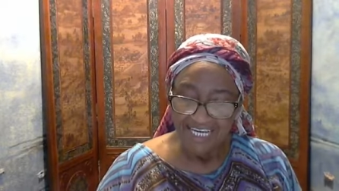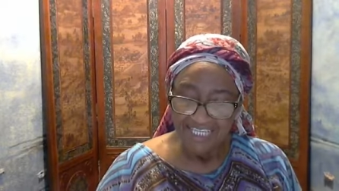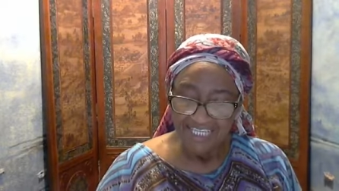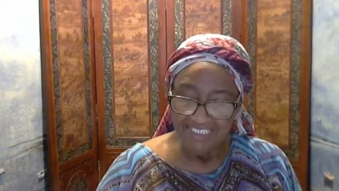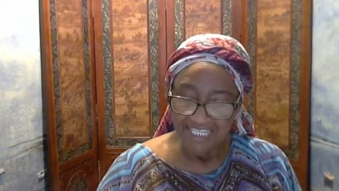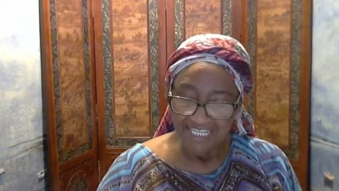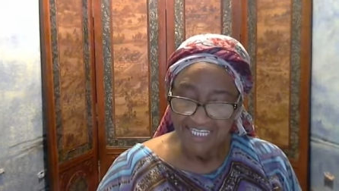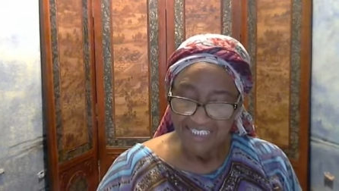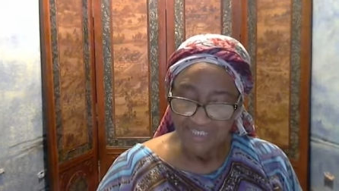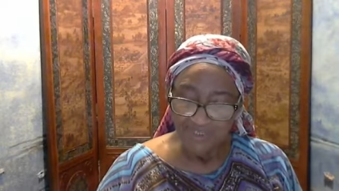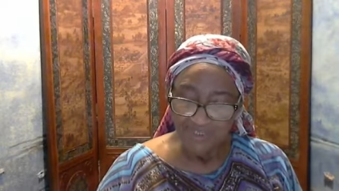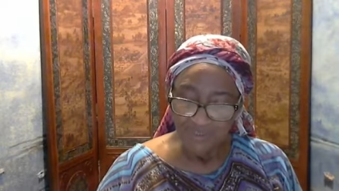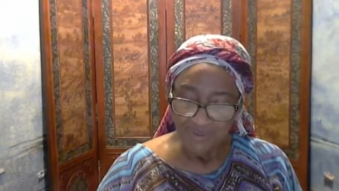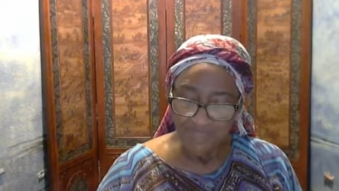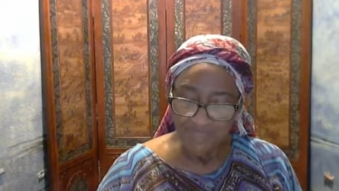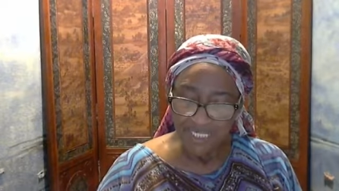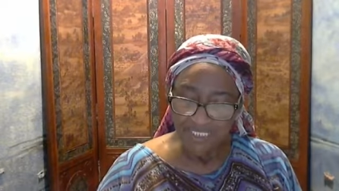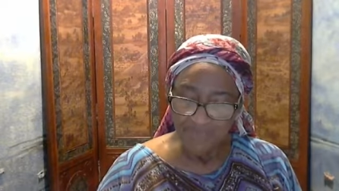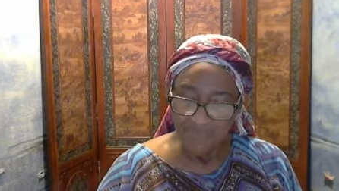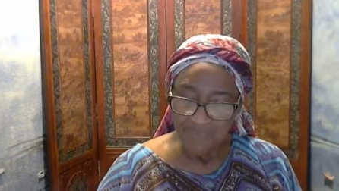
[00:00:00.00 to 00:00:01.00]
that a
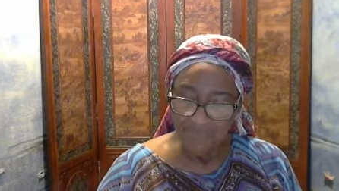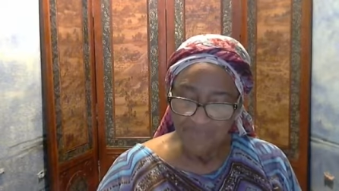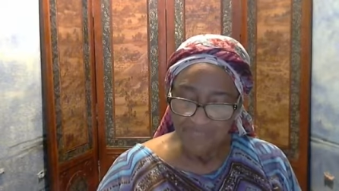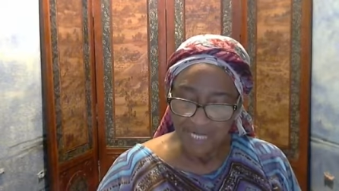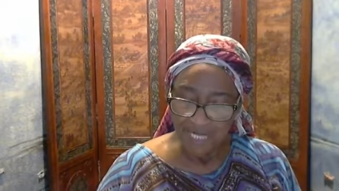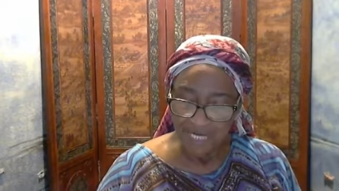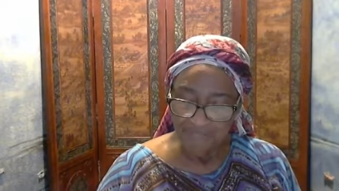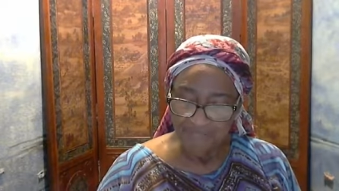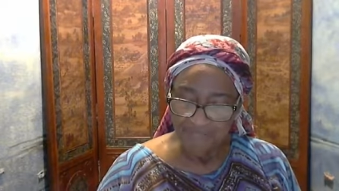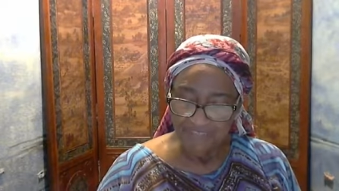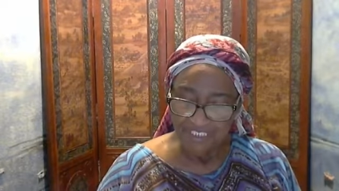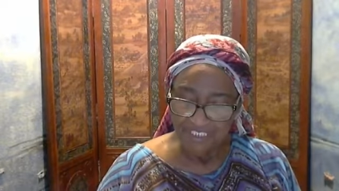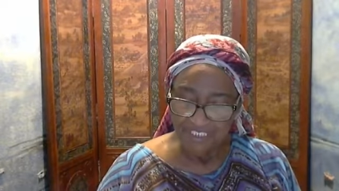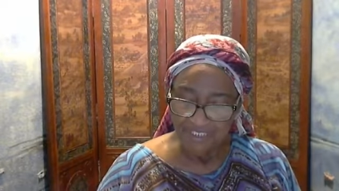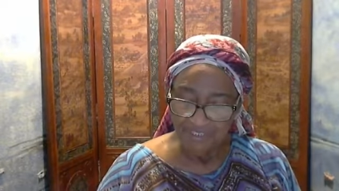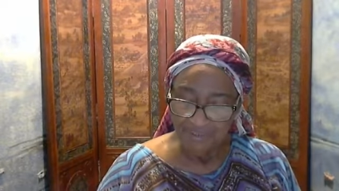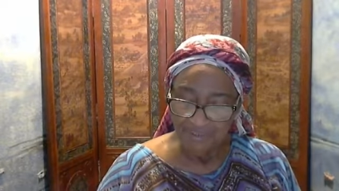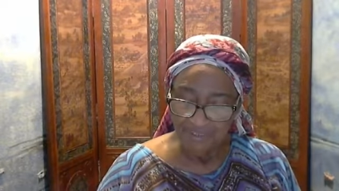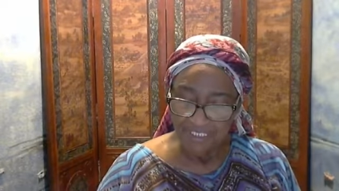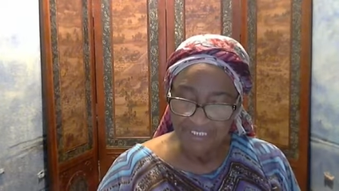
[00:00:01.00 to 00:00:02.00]
great prophet is
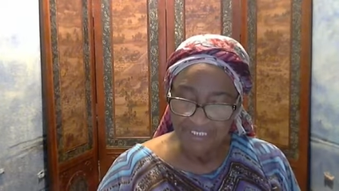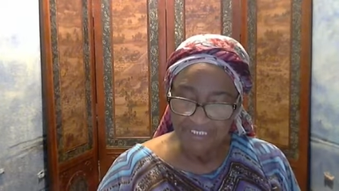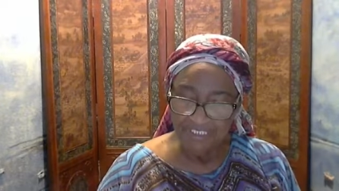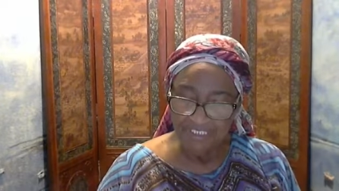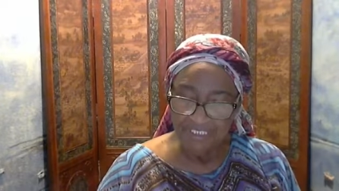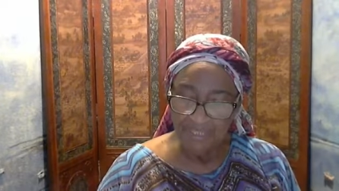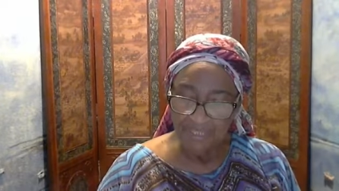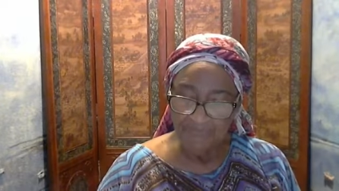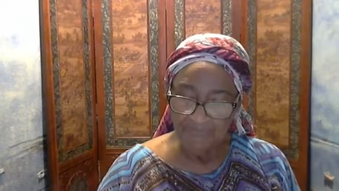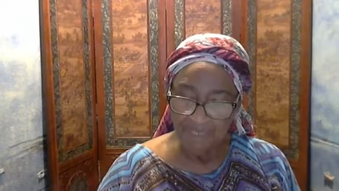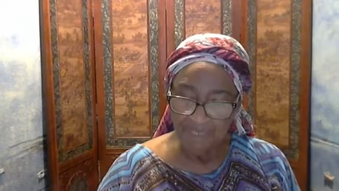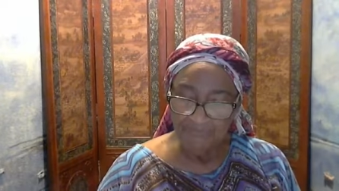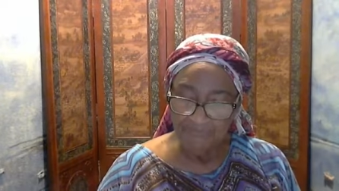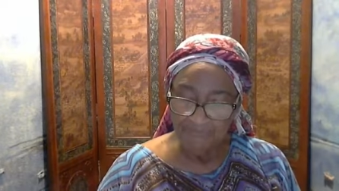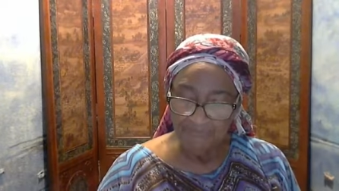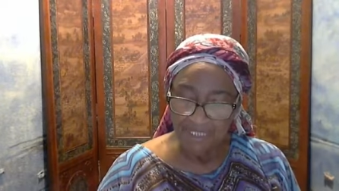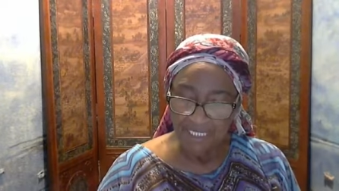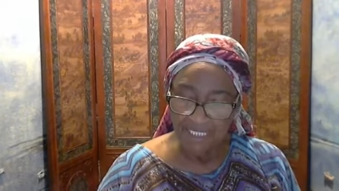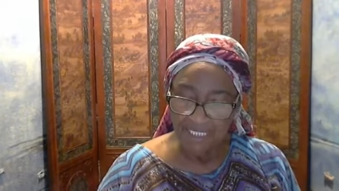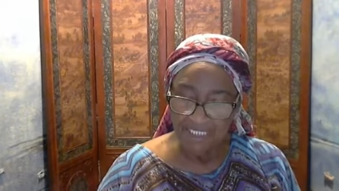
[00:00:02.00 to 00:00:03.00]
risen up
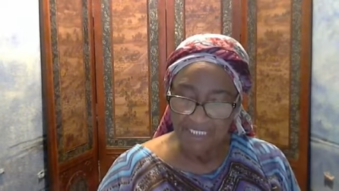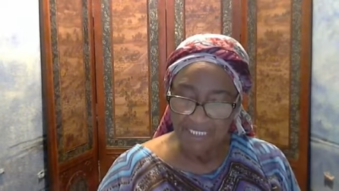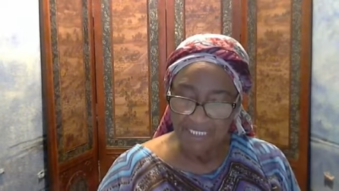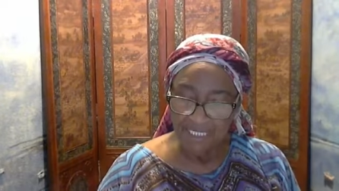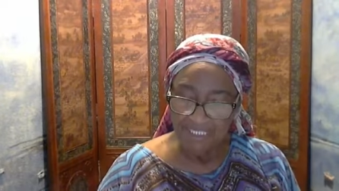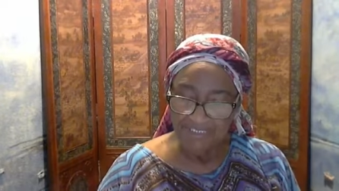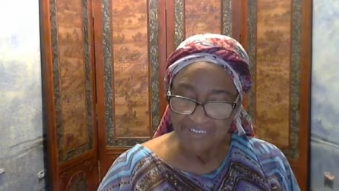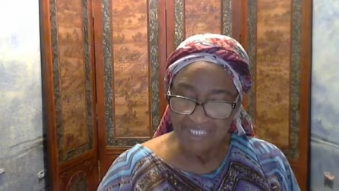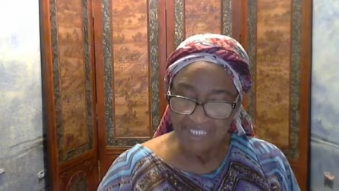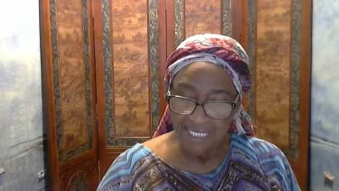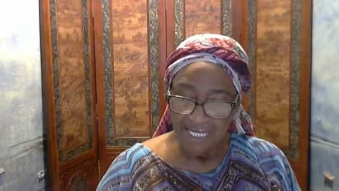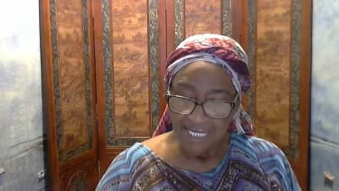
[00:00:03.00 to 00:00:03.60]
among us,